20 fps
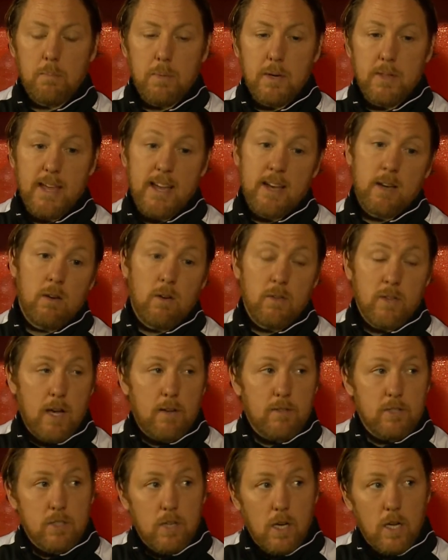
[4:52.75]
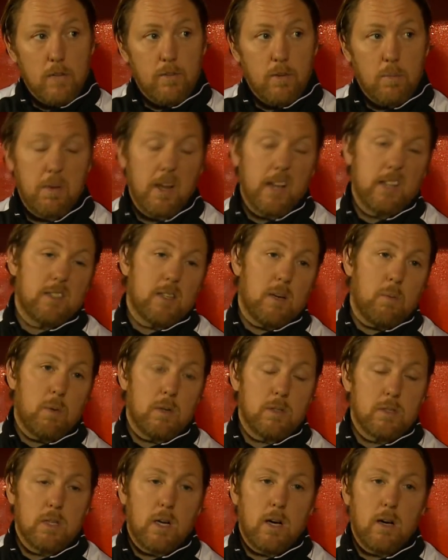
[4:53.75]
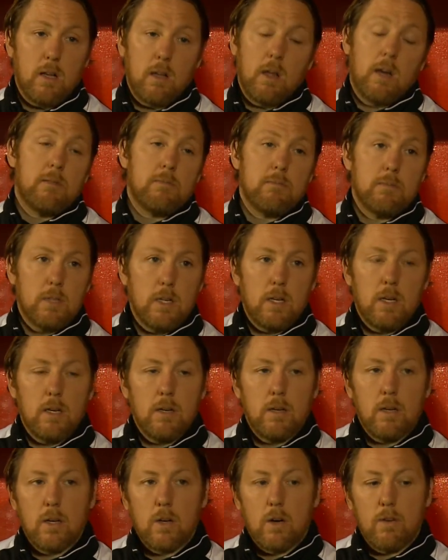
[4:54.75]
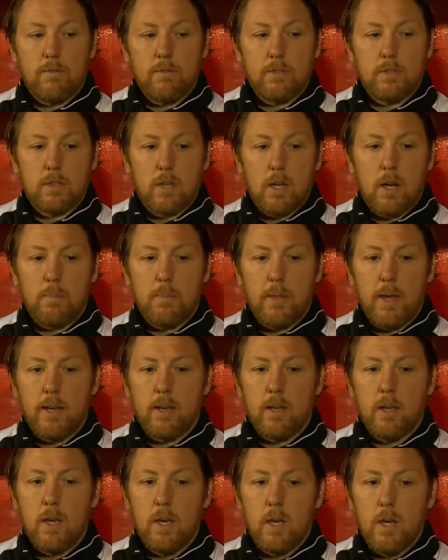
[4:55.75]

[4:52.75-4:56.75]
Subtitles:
But then on the other side, if you play someone like a conference club, then